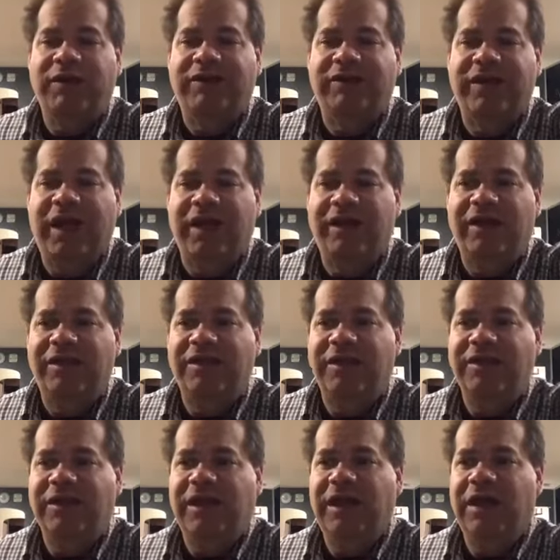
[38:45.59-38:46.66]
It's not
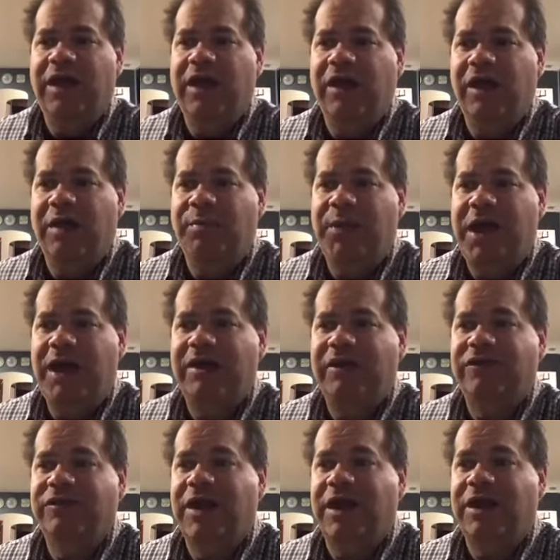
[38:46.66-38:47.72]
anything to get hung up on.
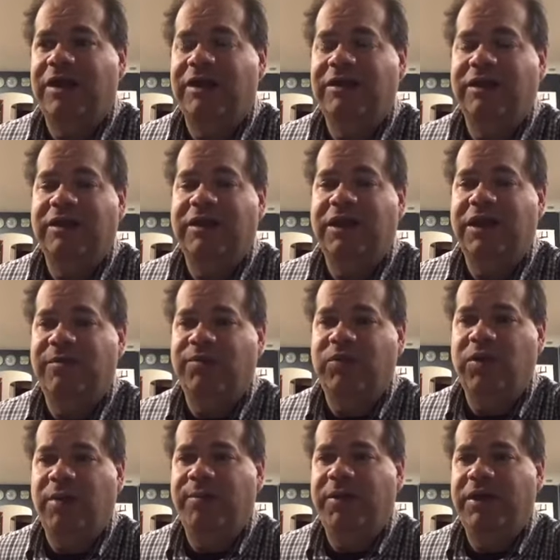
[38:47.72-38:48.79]
It's not anything to keep
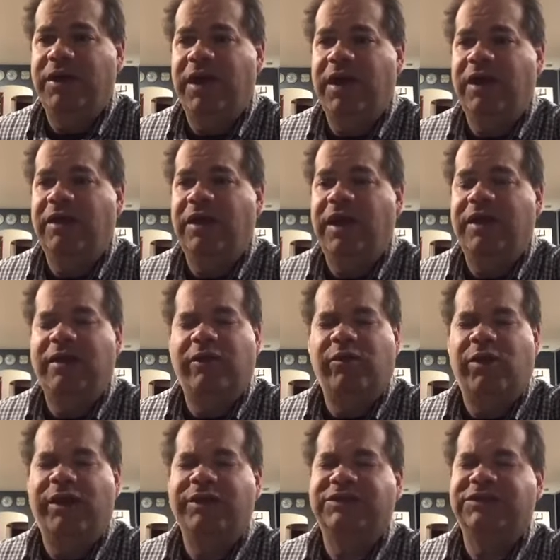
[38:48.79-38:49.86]
you up at night. I don't
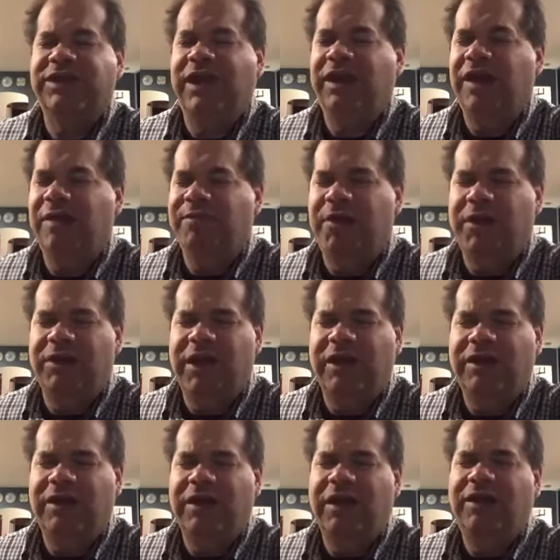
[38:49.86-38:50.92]
want you staying up all
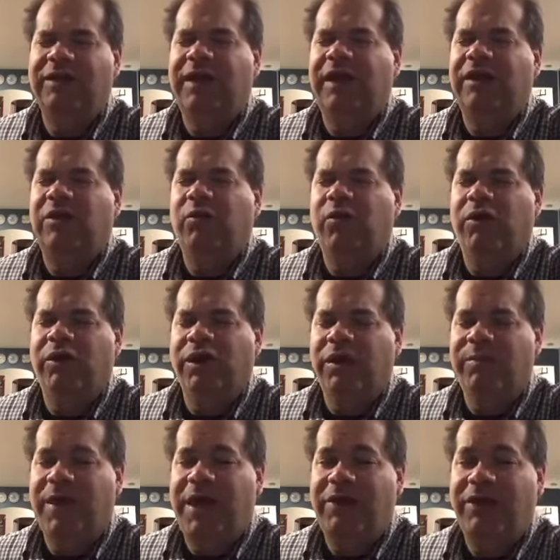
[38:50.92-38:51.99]
night tonight, Dana, worrying
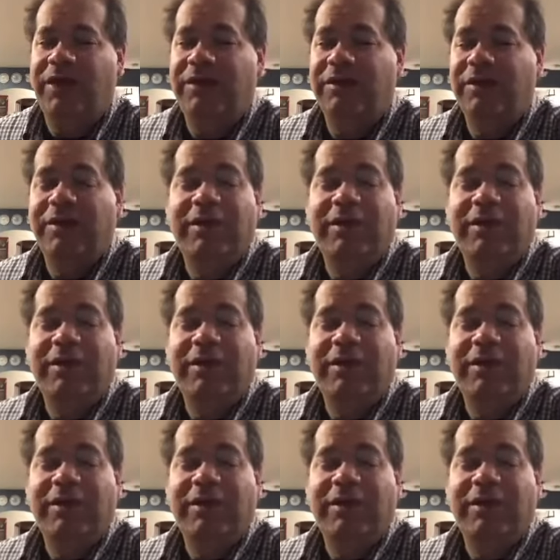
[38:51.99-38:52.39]
about it.